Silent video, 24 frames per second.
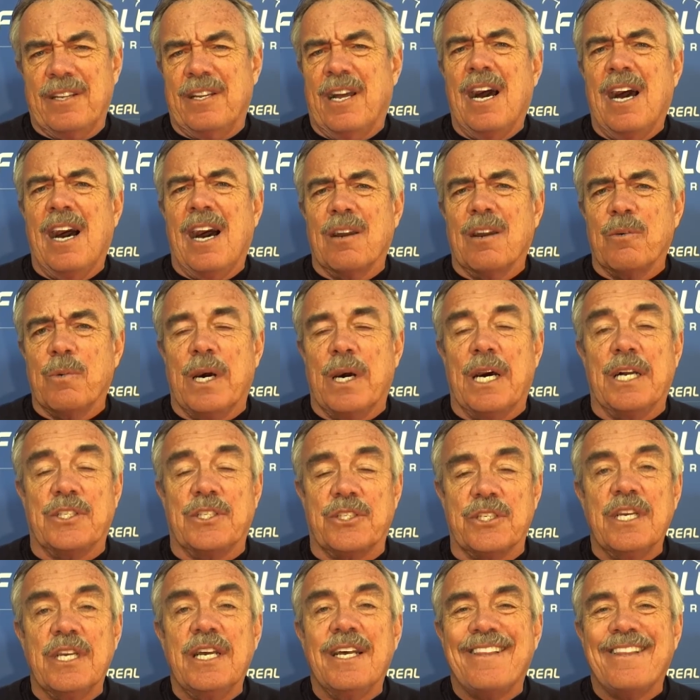
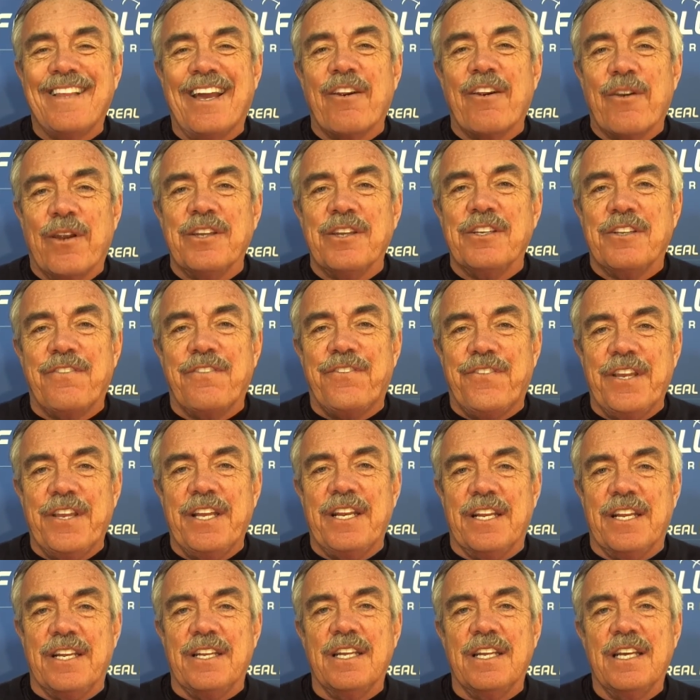Hogwash. They're
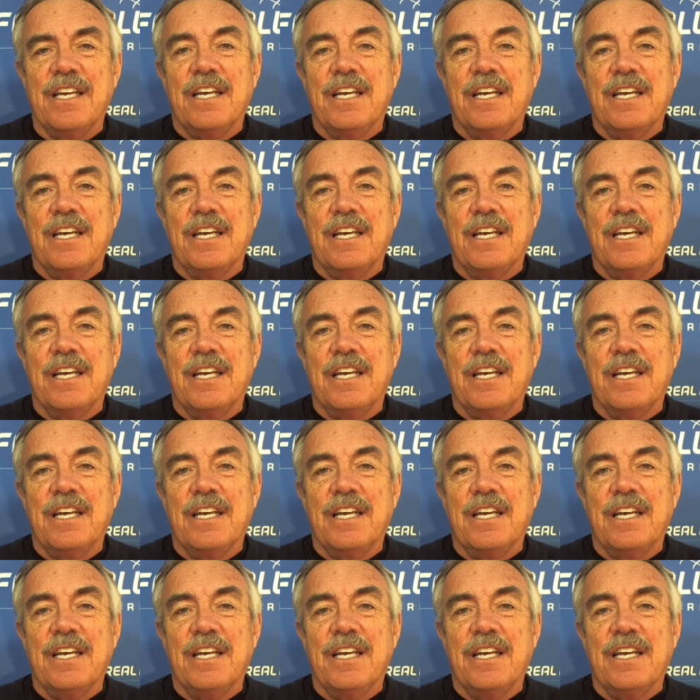undefeated.